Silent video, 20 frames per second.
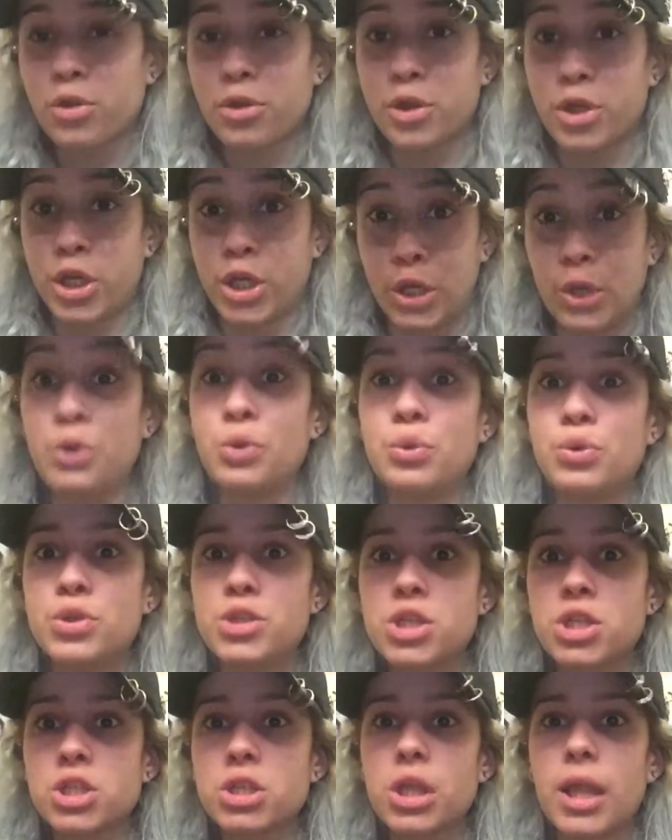
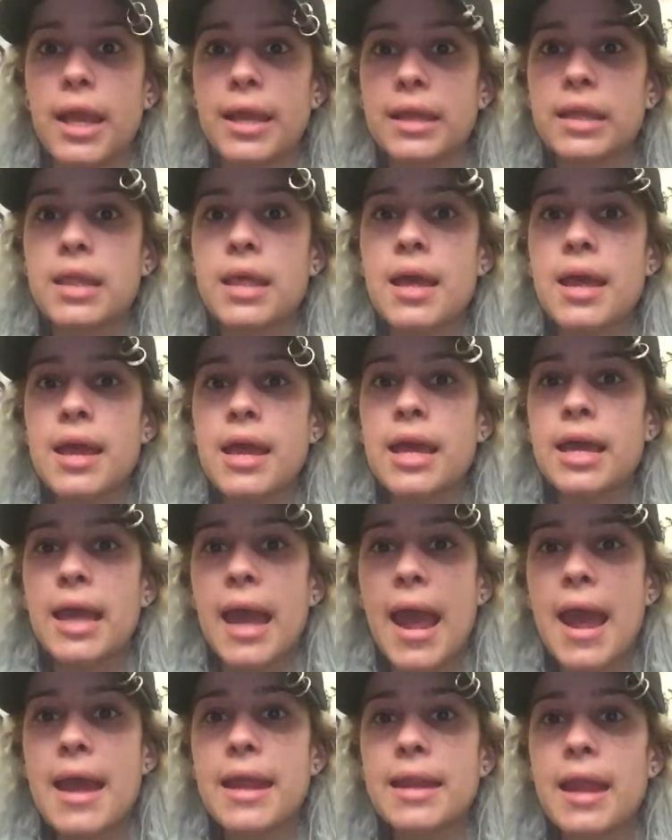huge, like,
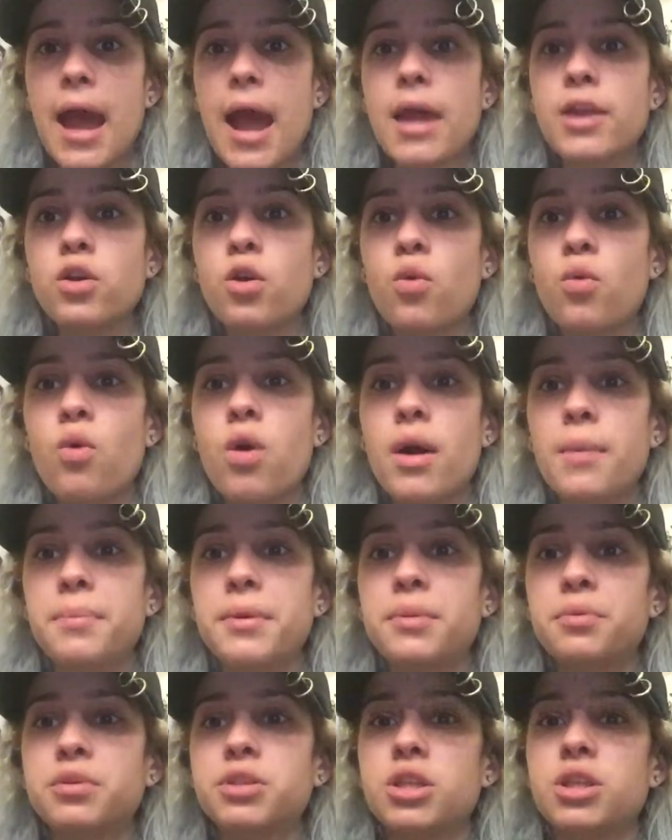and I don't want
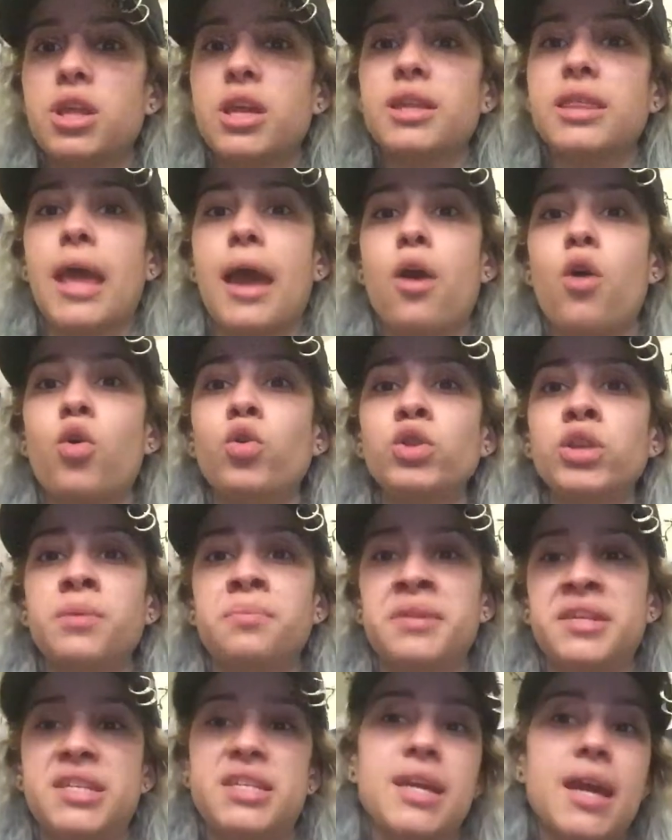people to think that only
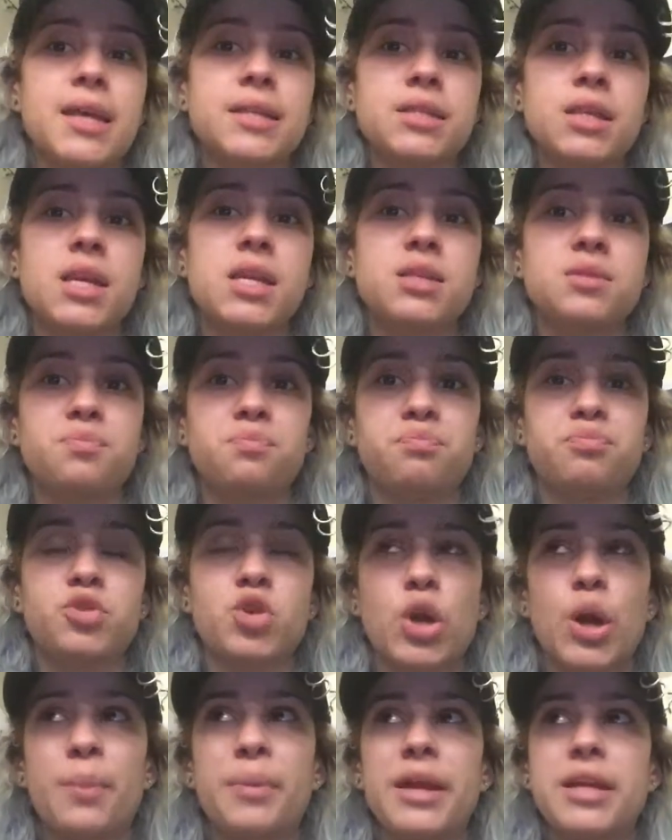BTS is
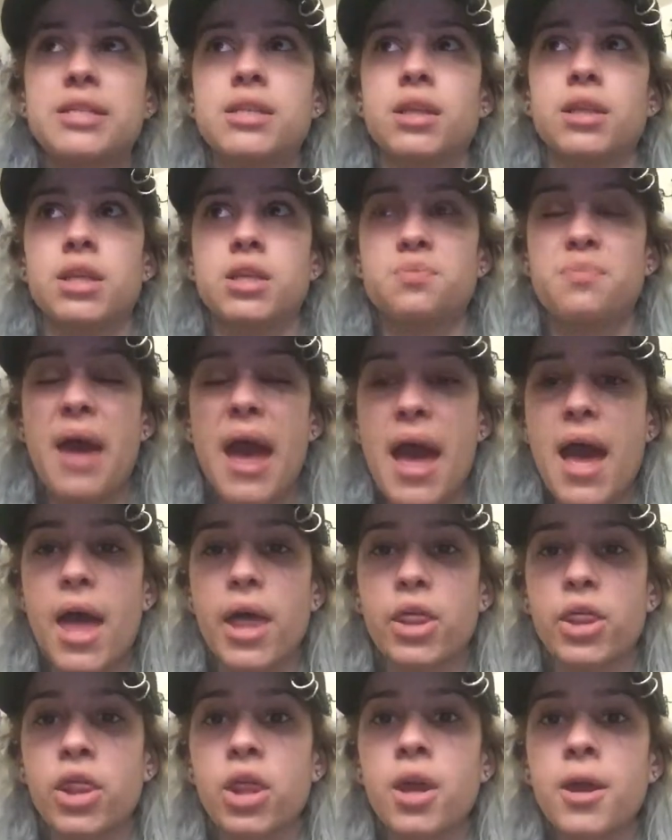trailblazing this
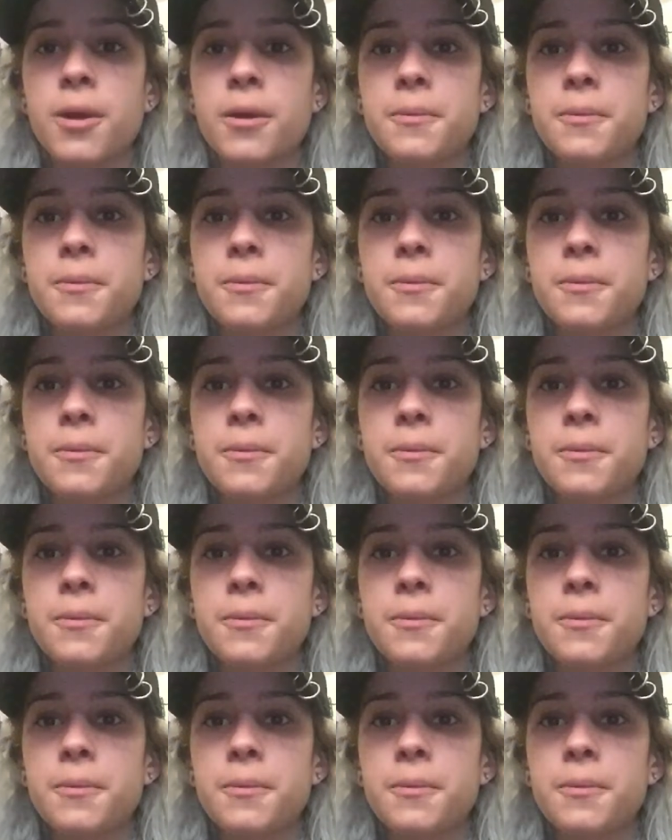path